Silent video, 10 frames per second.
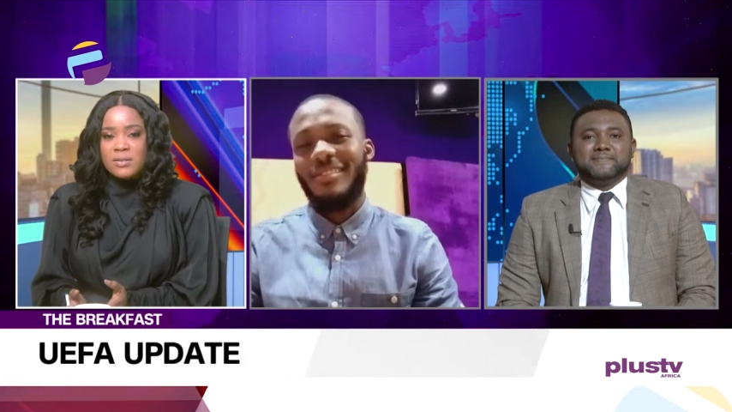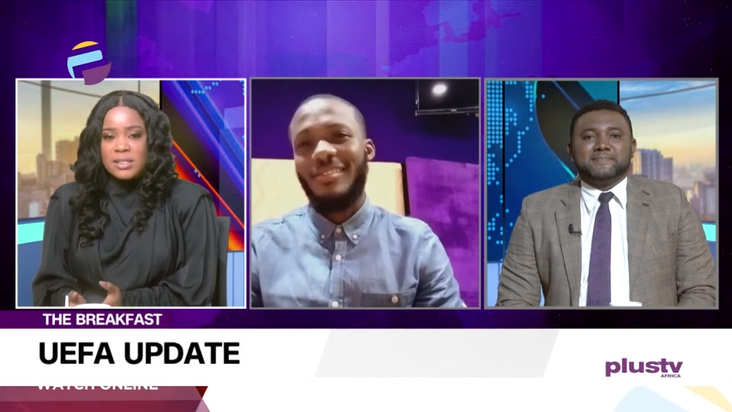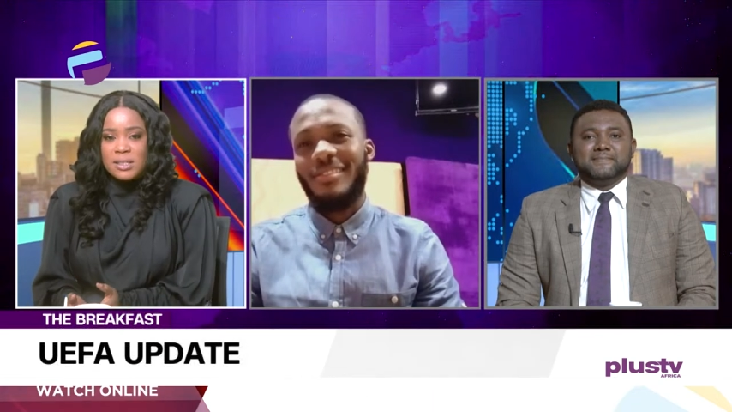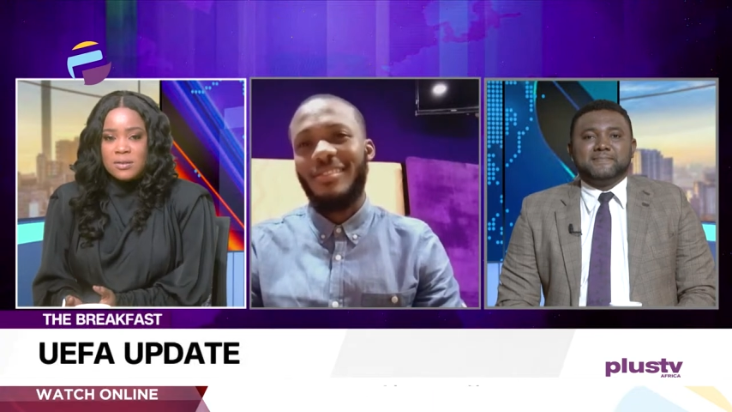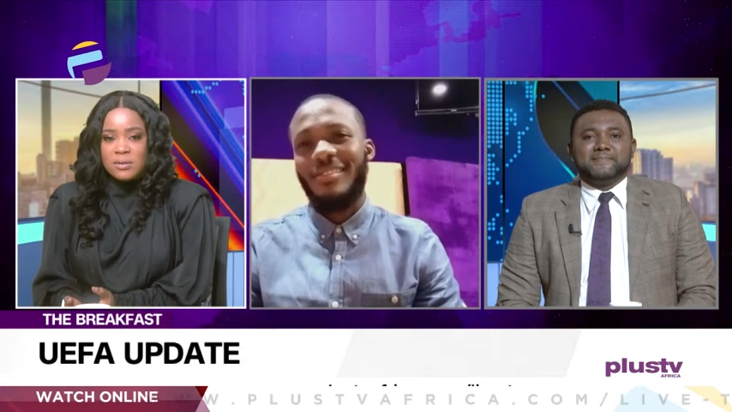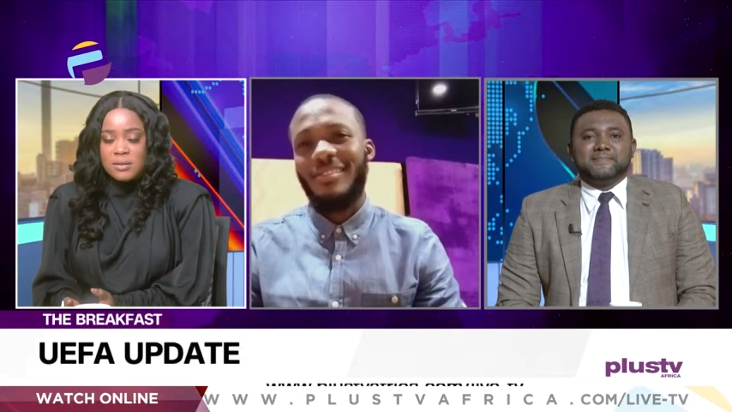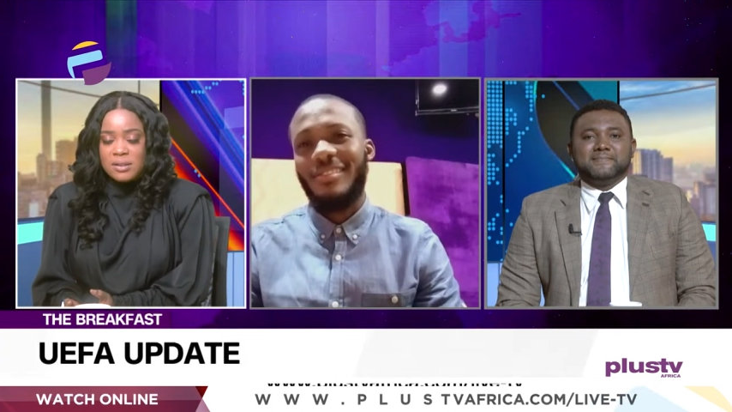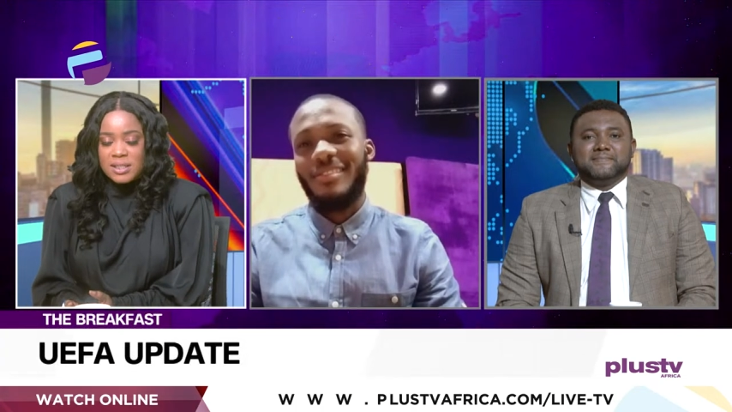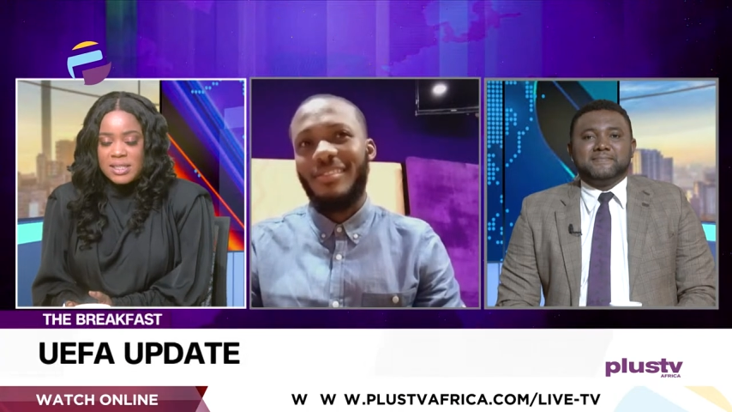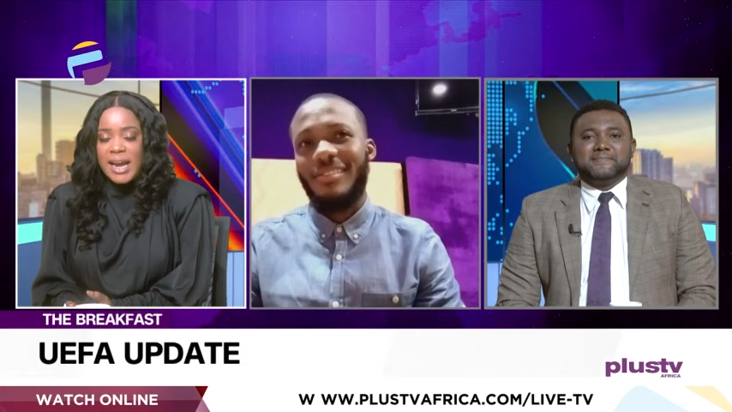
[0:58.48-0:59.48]
Speaker 1: still
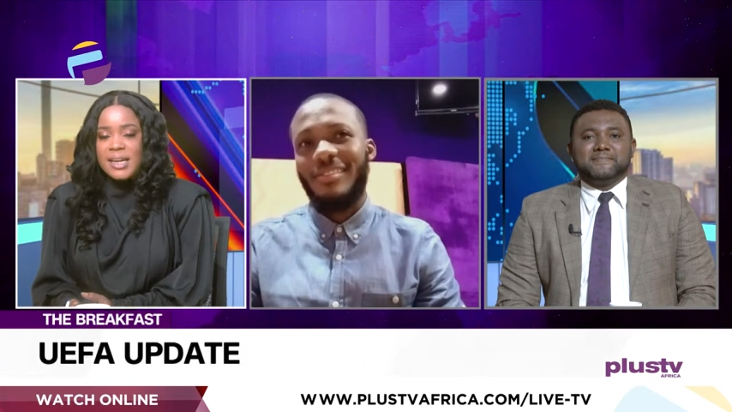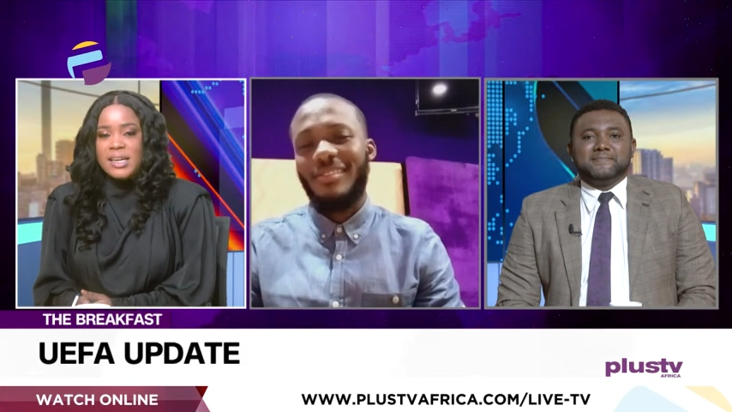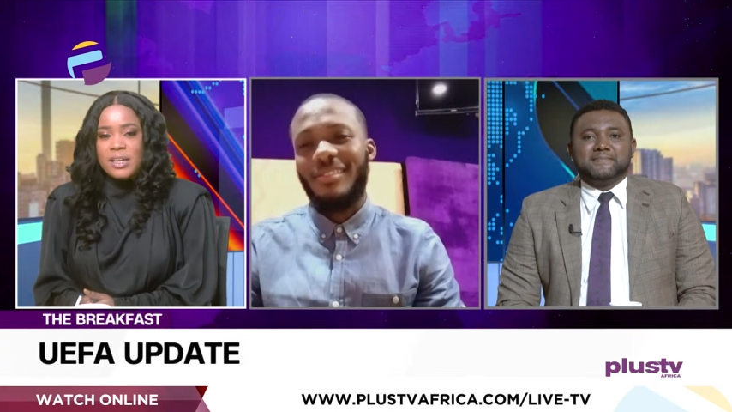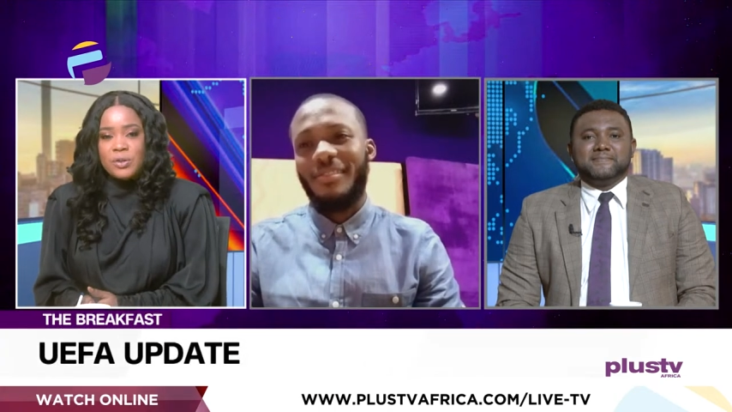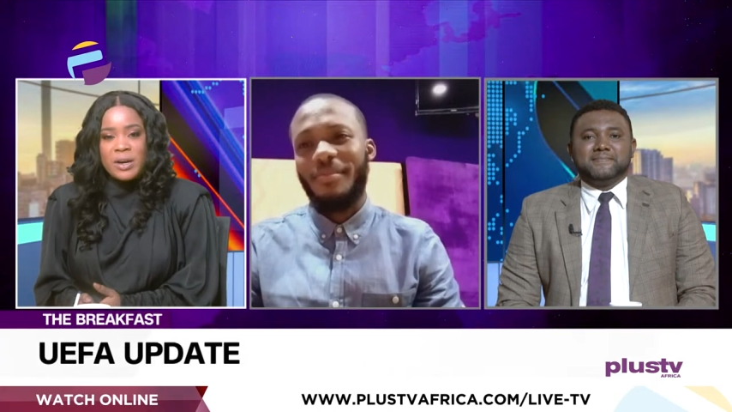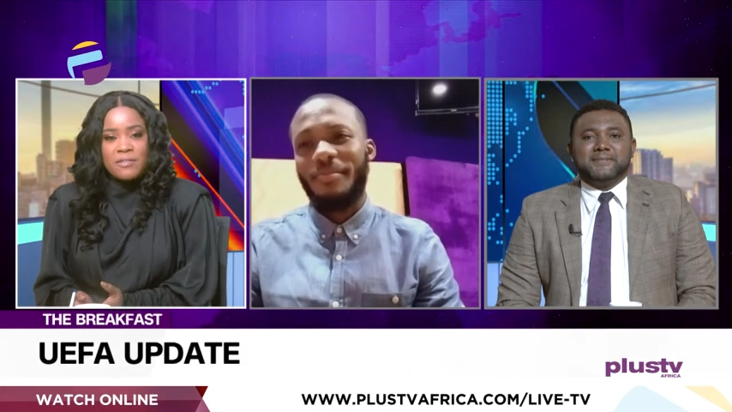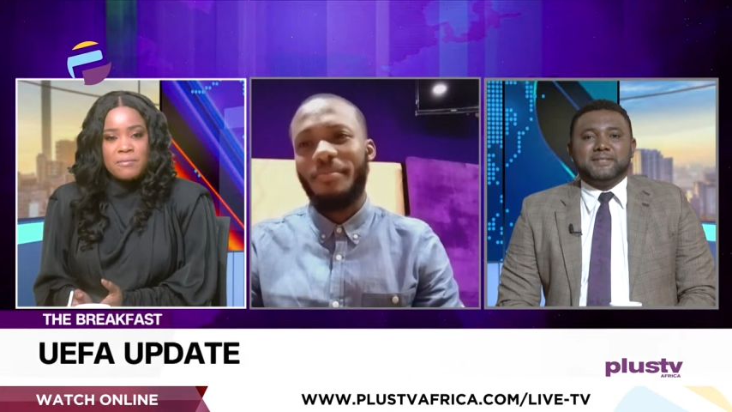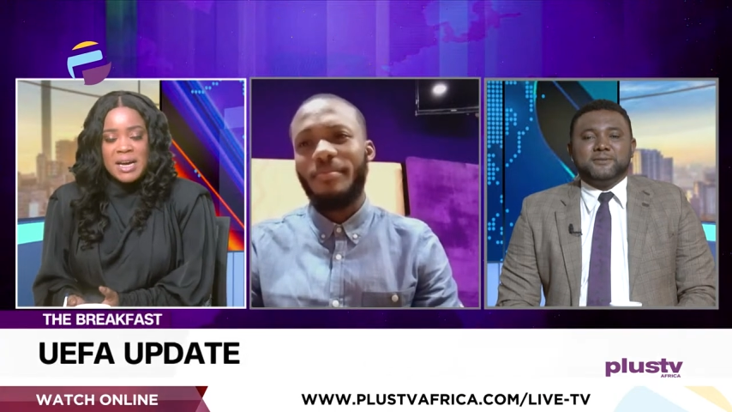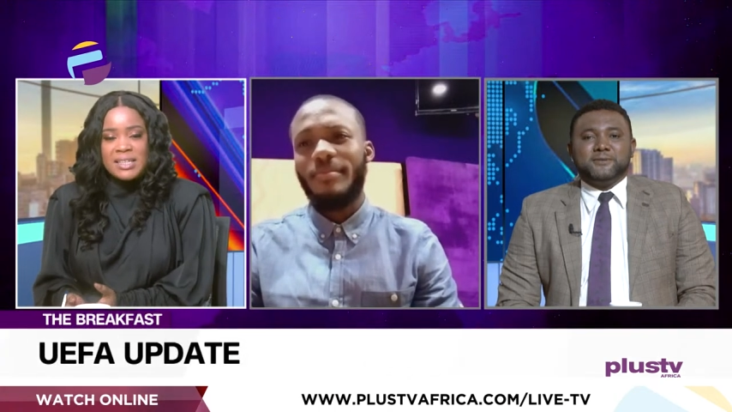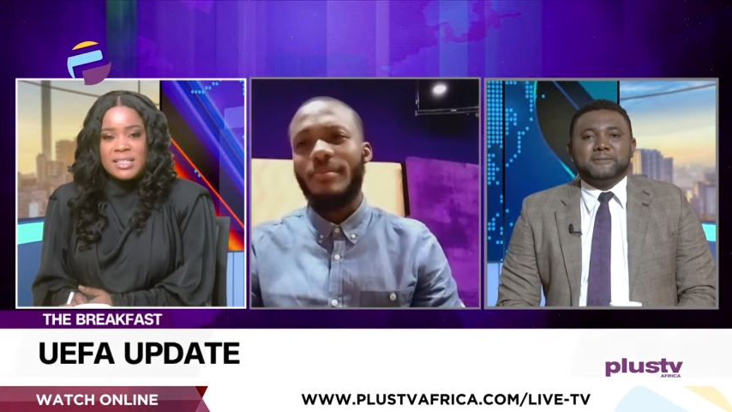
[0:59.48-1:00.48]
standing, you have
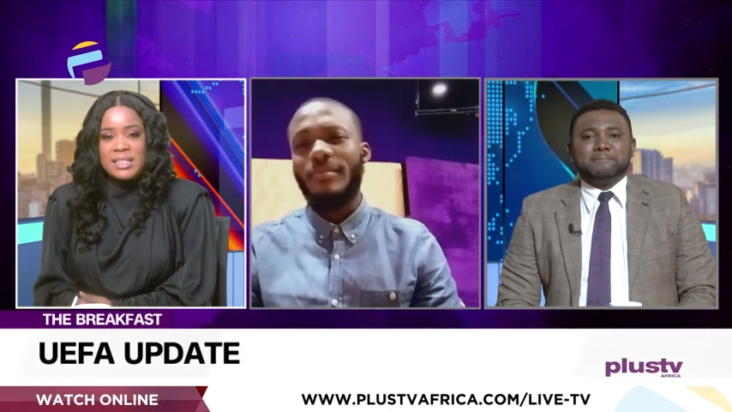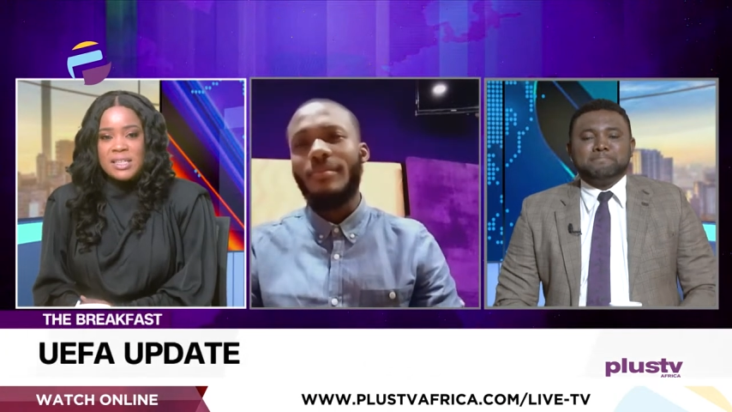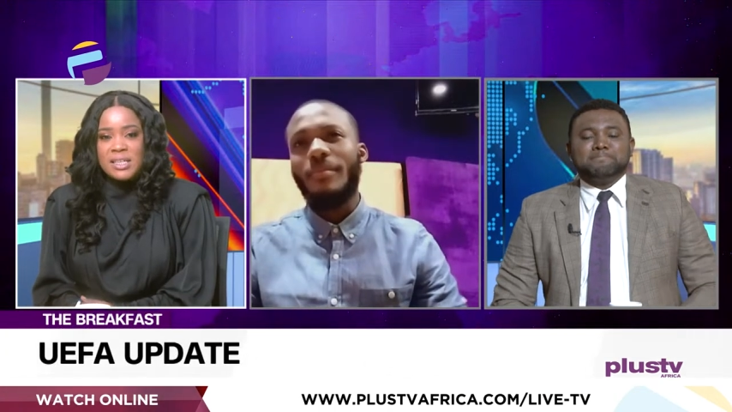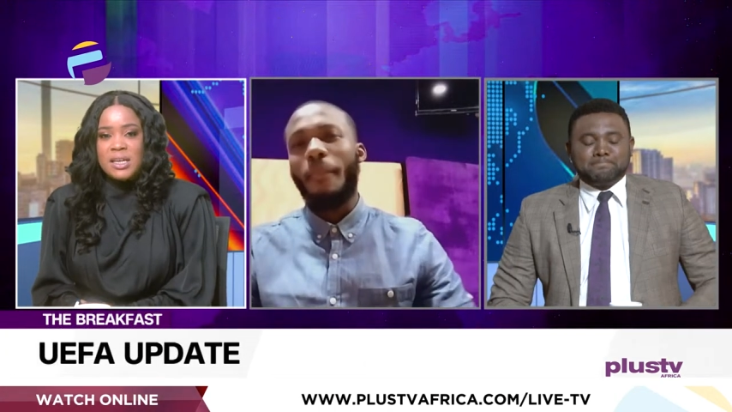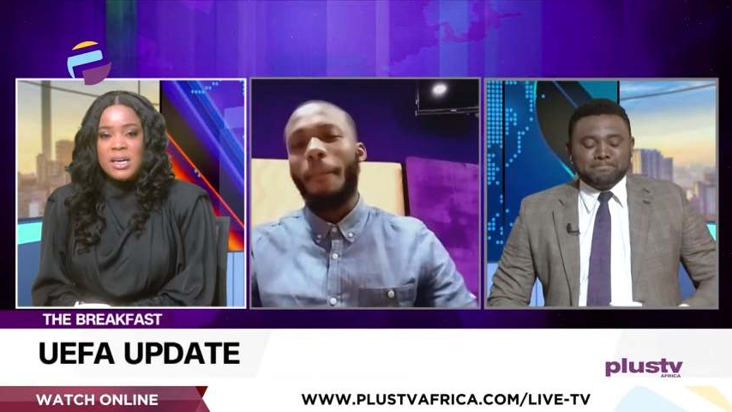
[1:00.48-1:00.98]
Man City,